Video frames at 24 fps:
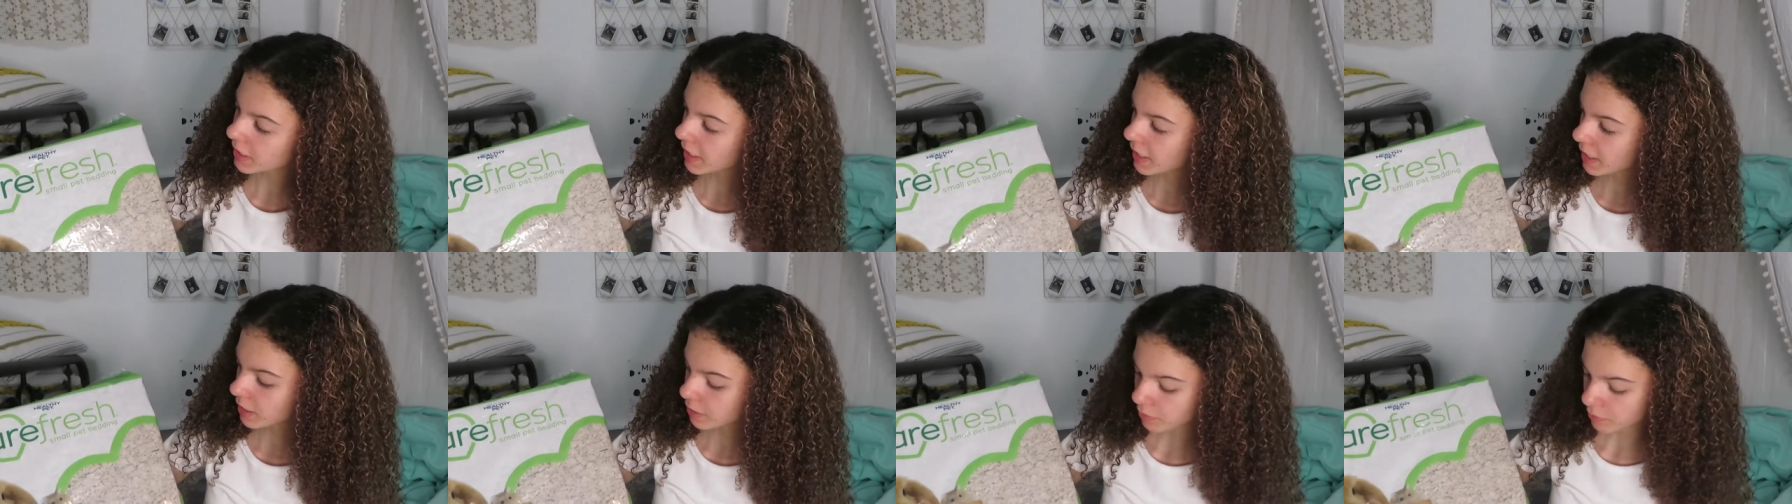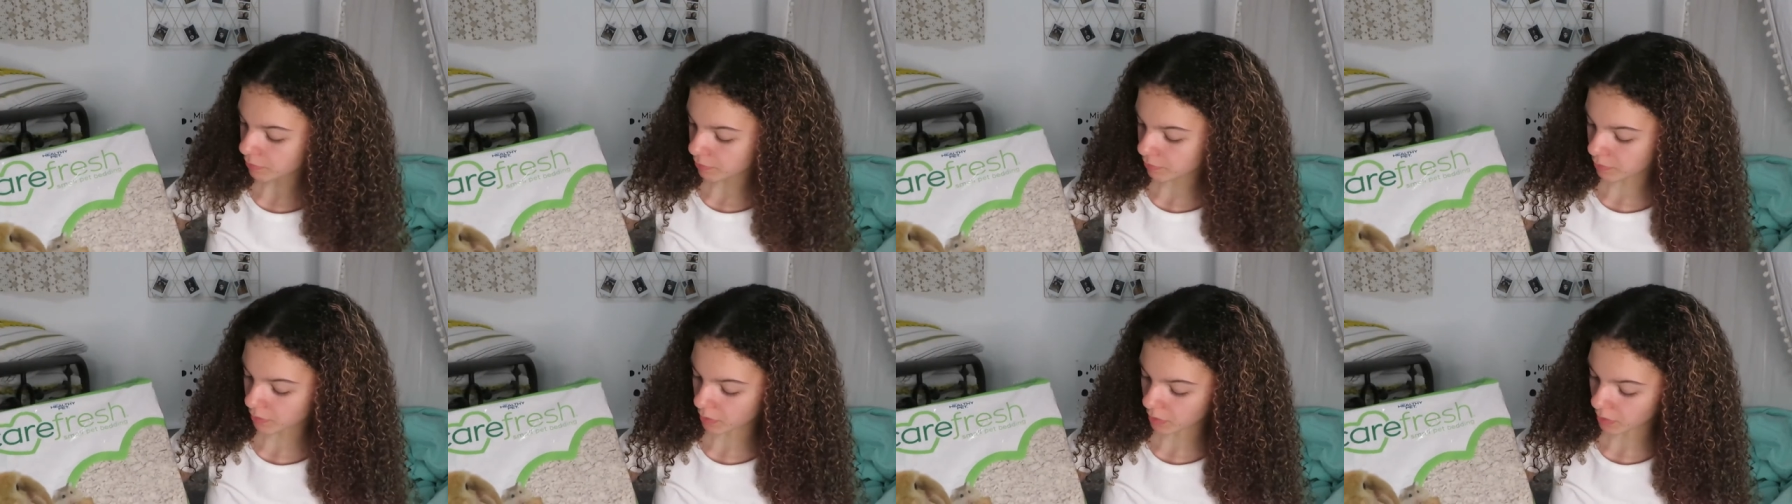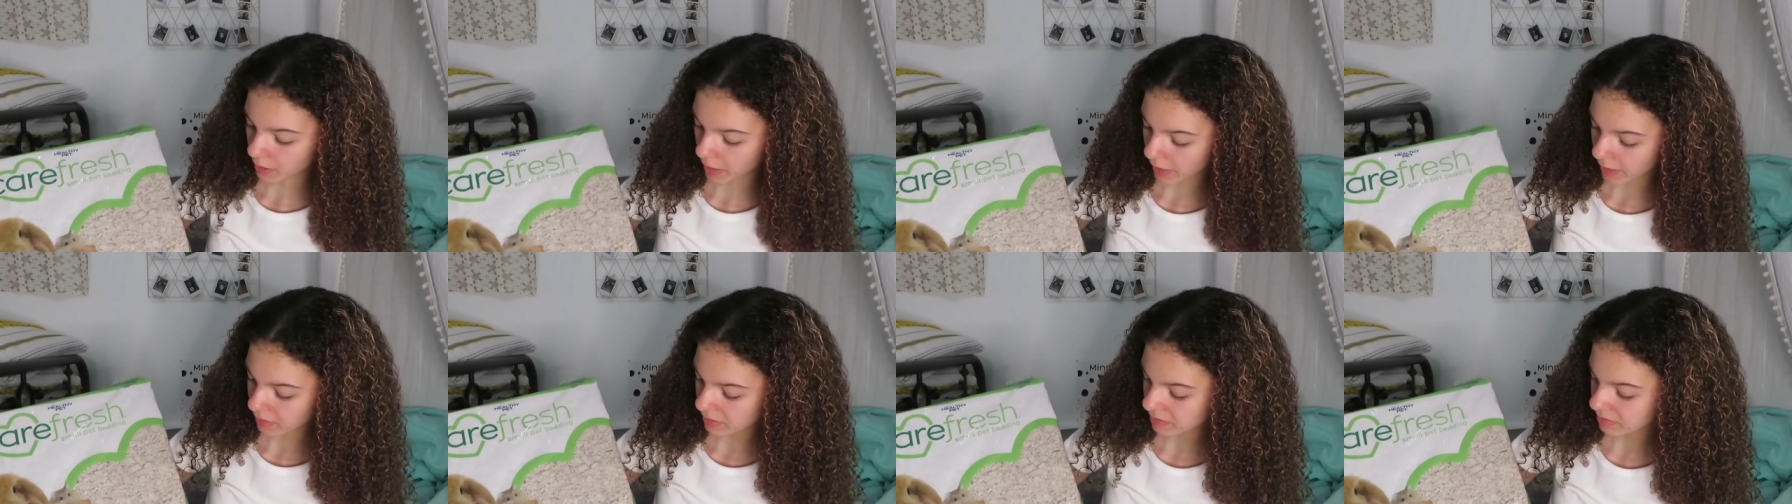a
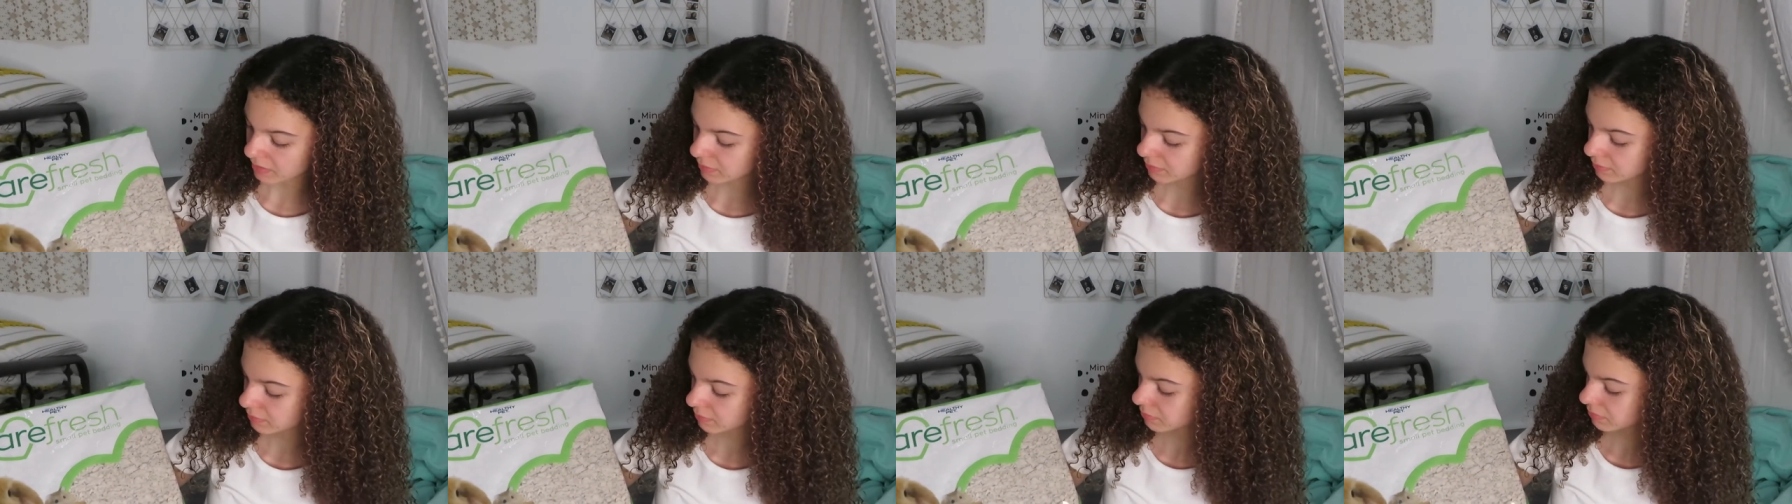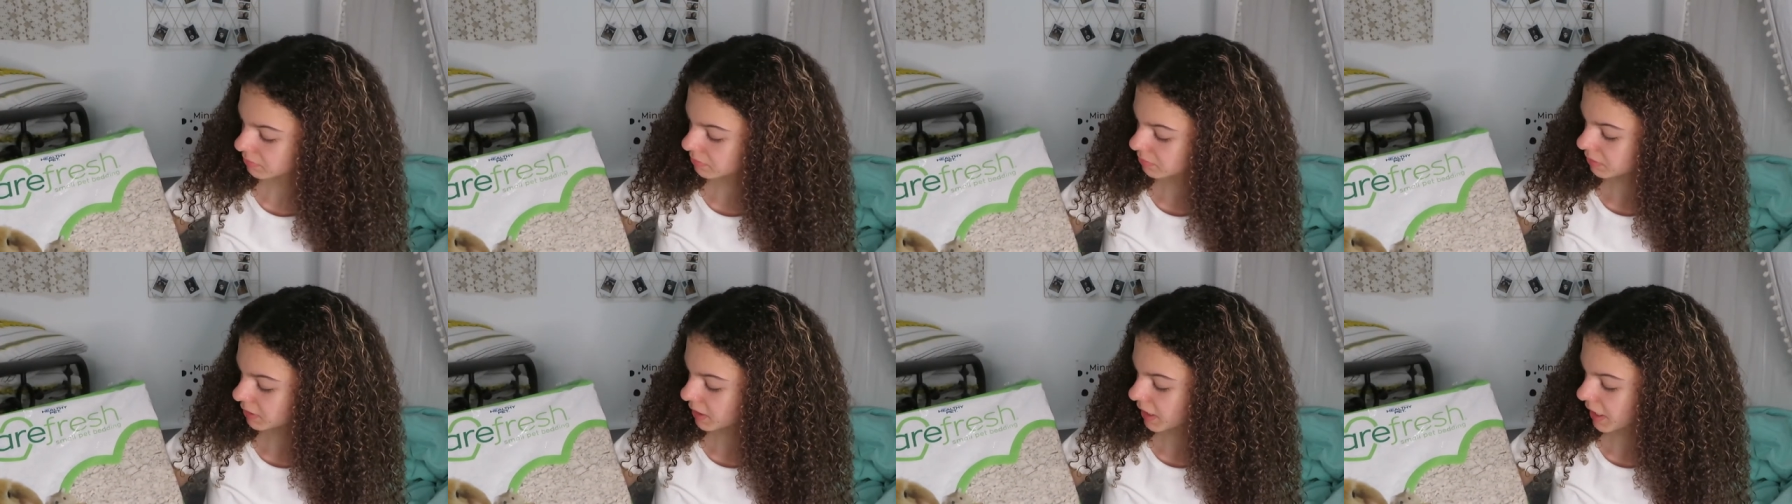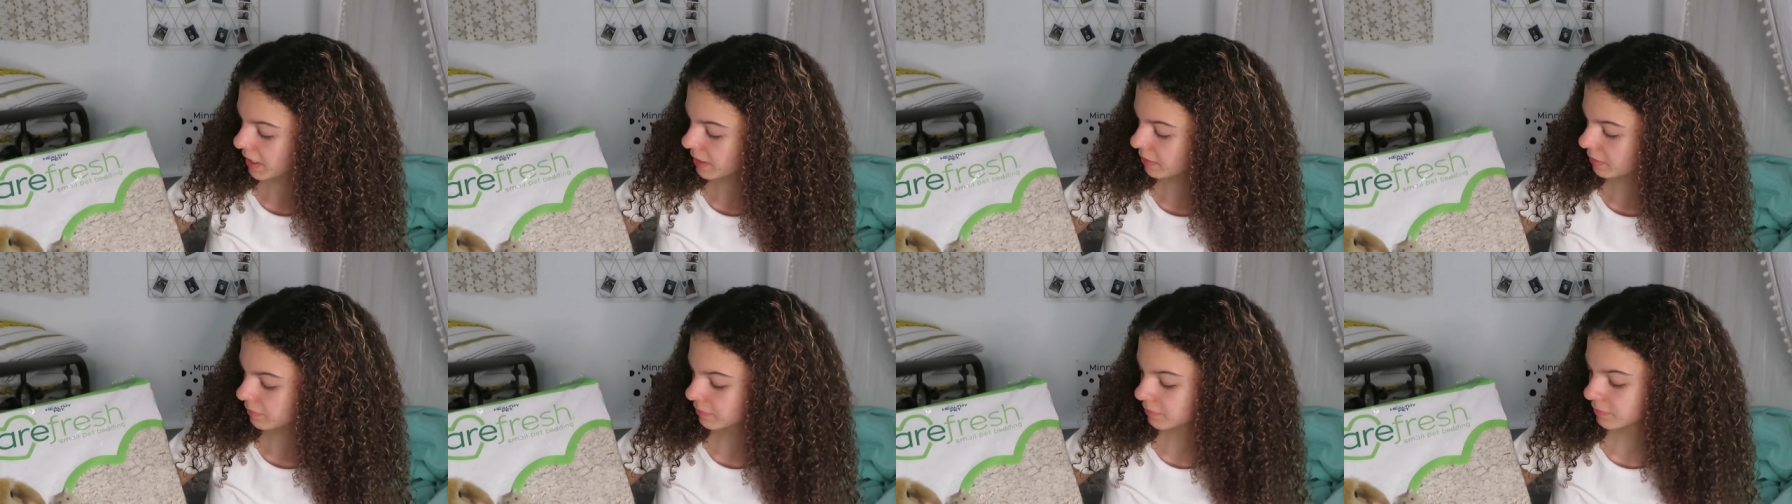like
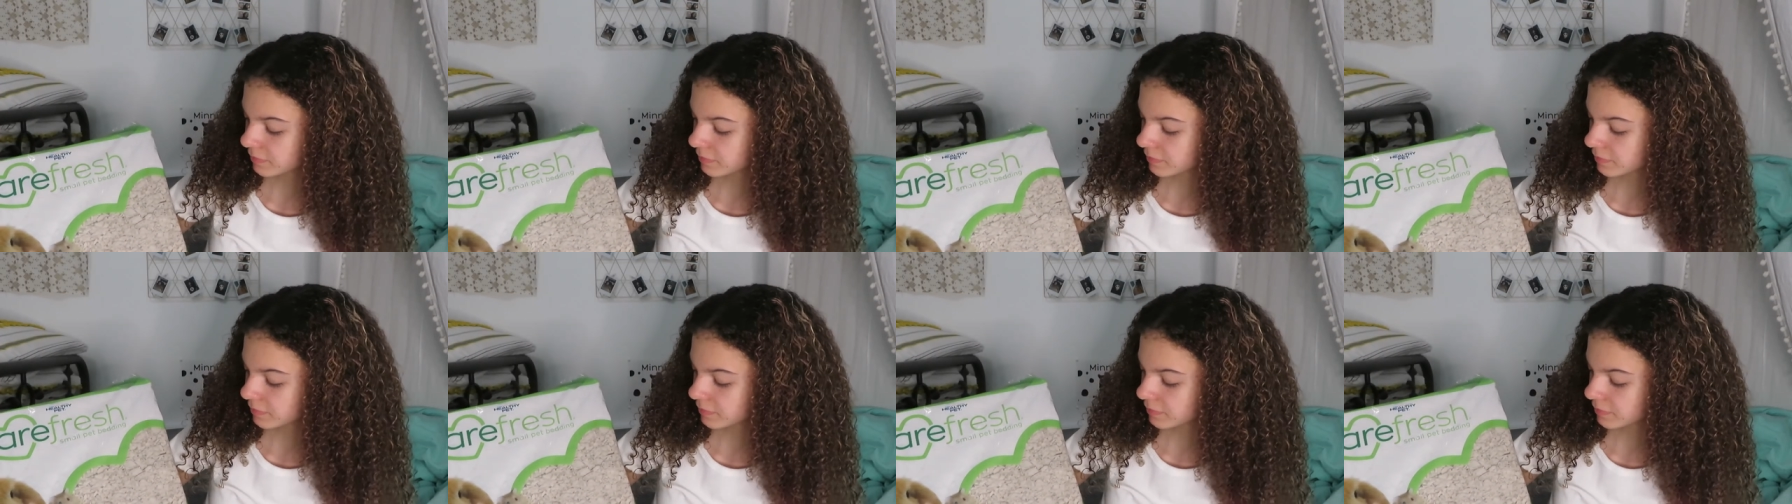kind of